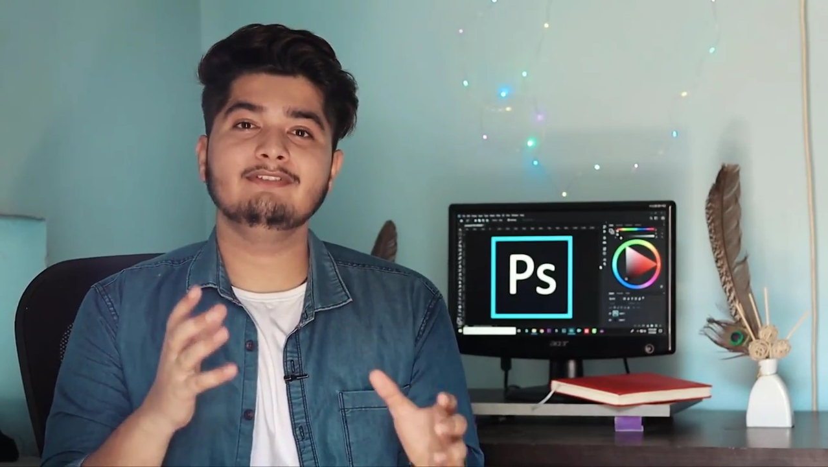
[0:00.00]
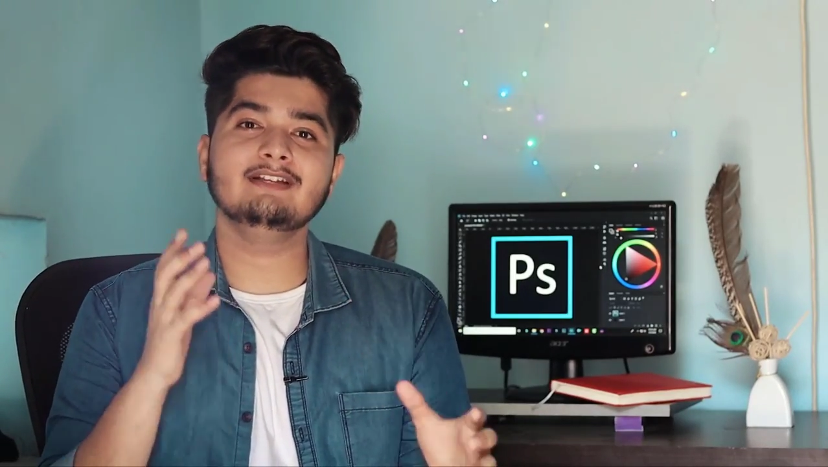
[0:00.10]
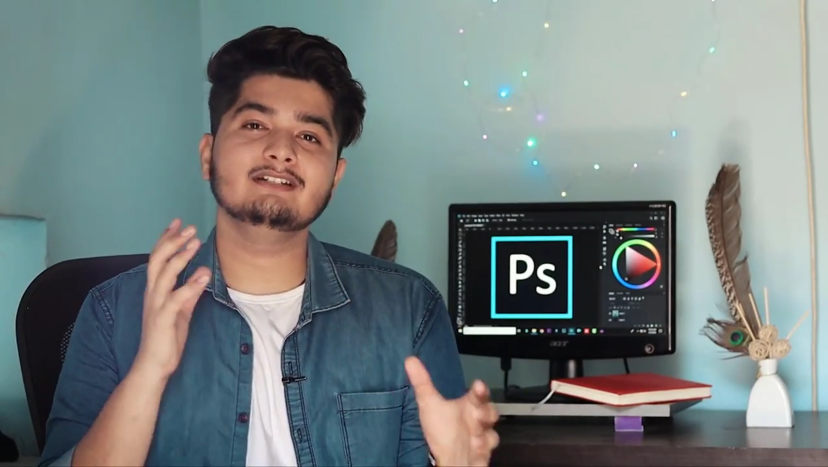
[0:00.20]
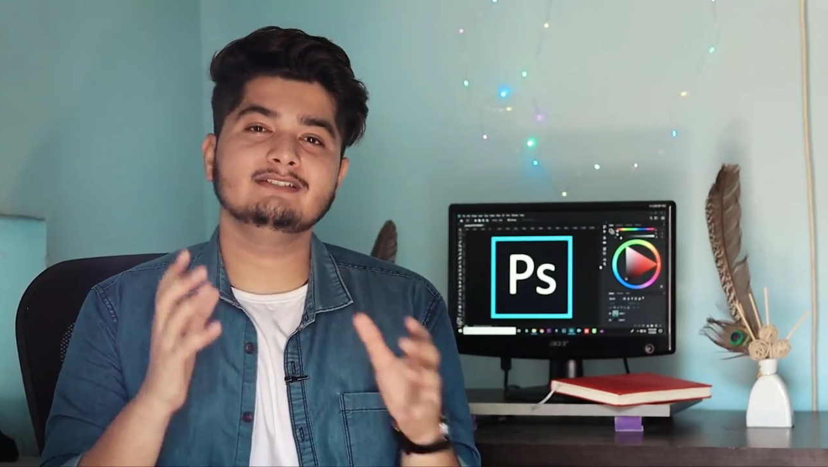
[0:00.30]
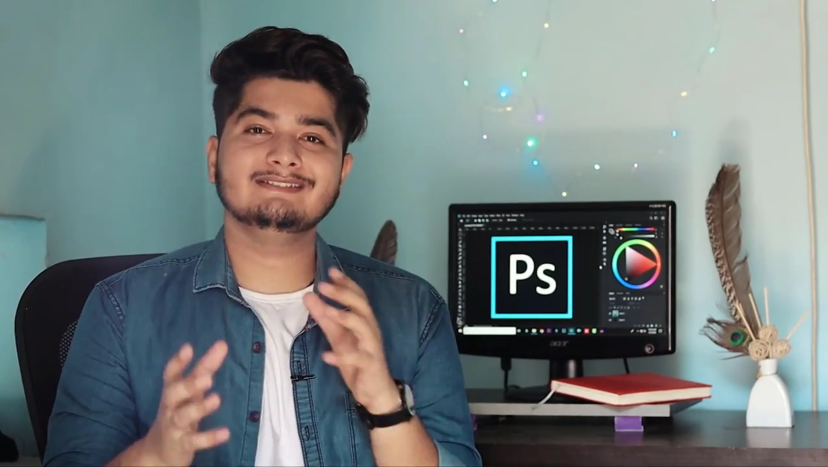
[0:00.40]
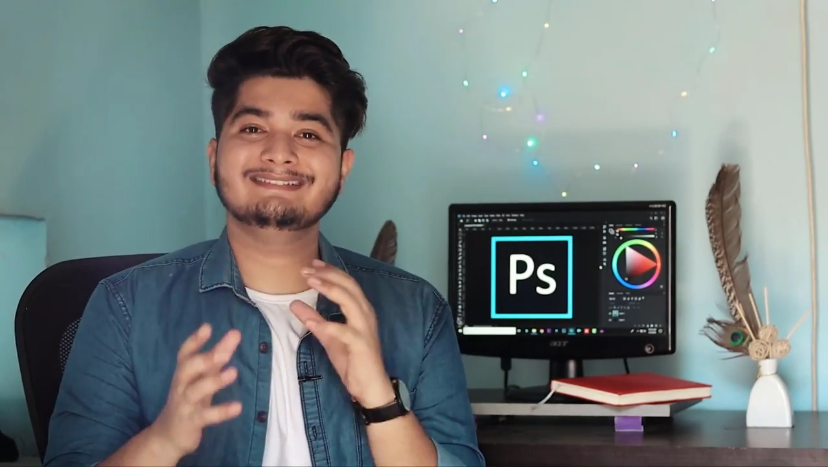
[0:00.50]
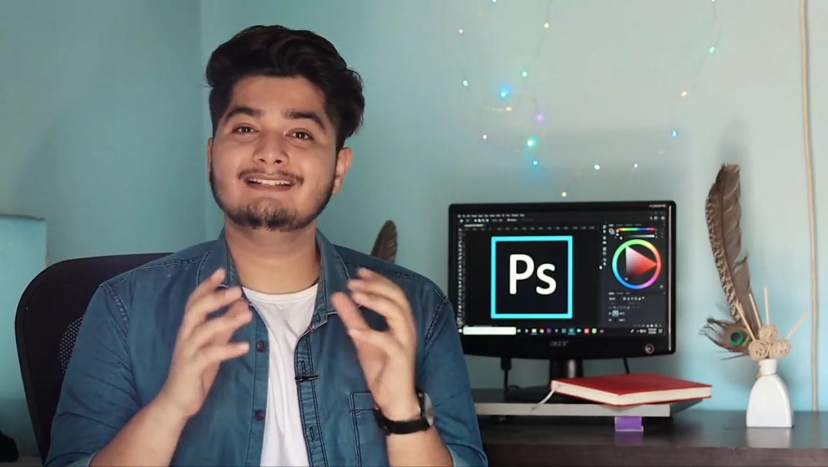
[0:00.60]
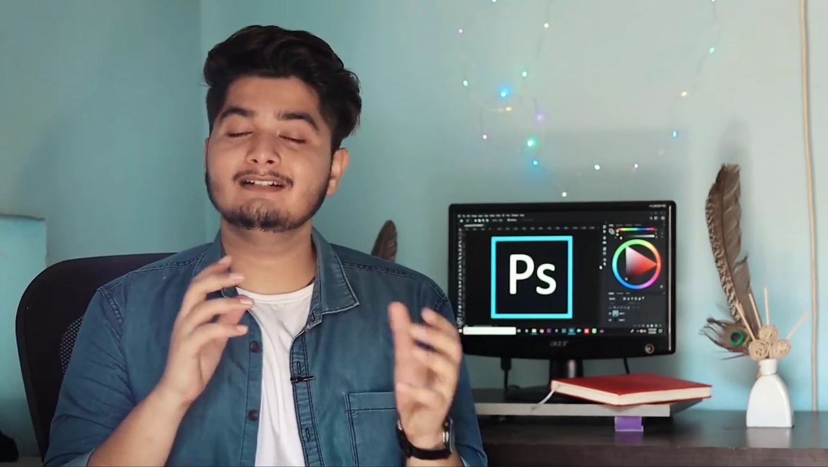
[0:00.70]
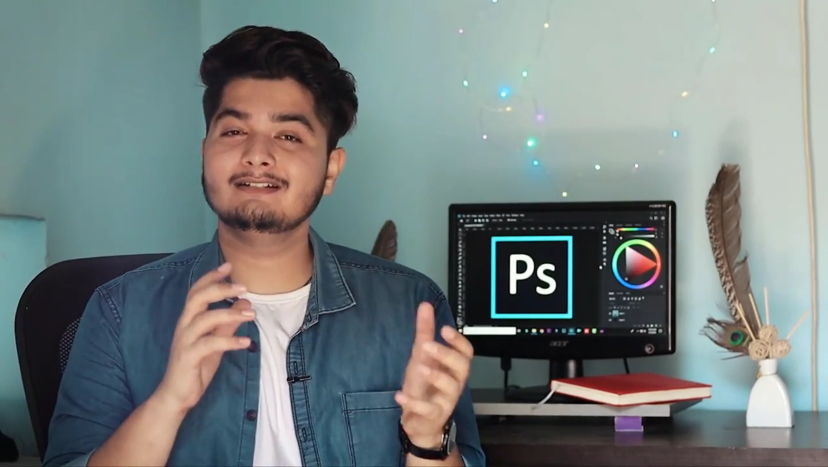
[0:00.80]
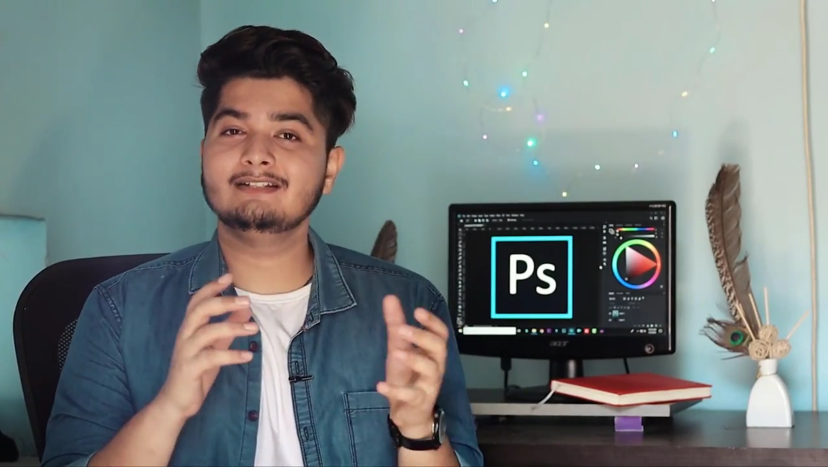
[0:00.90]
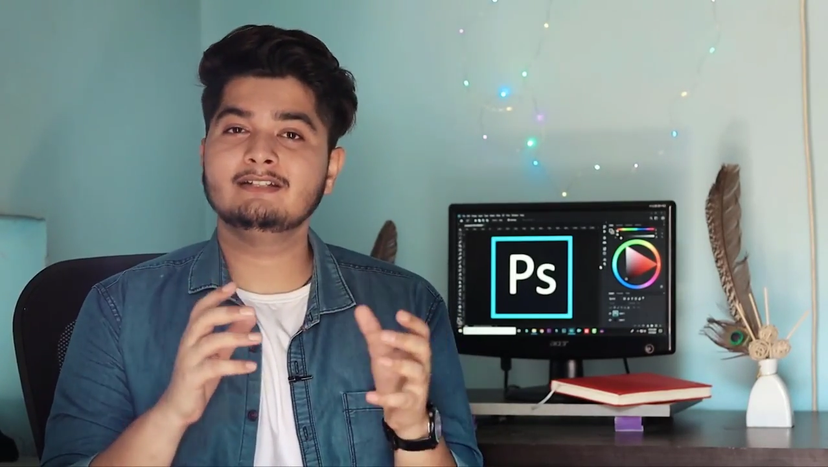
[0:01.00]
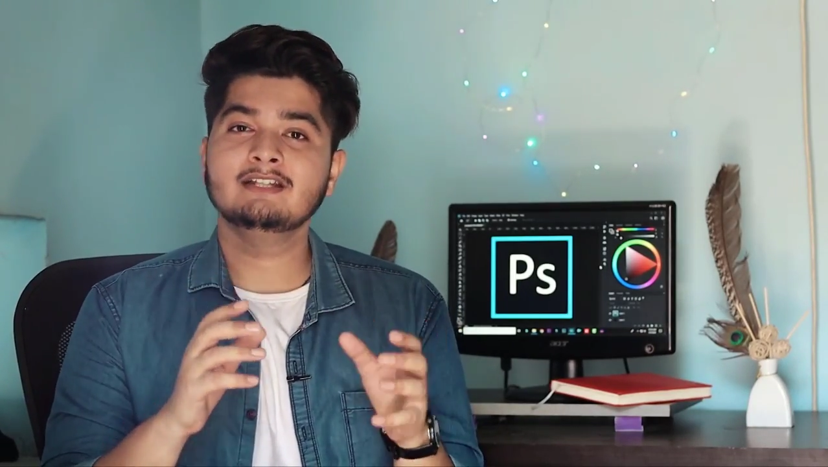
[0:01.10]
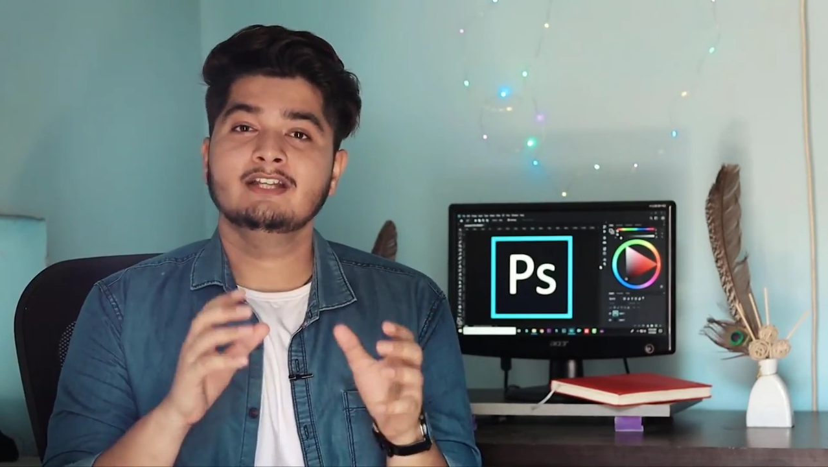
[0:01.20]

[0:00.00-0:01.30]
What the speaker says: We're gonna just learn it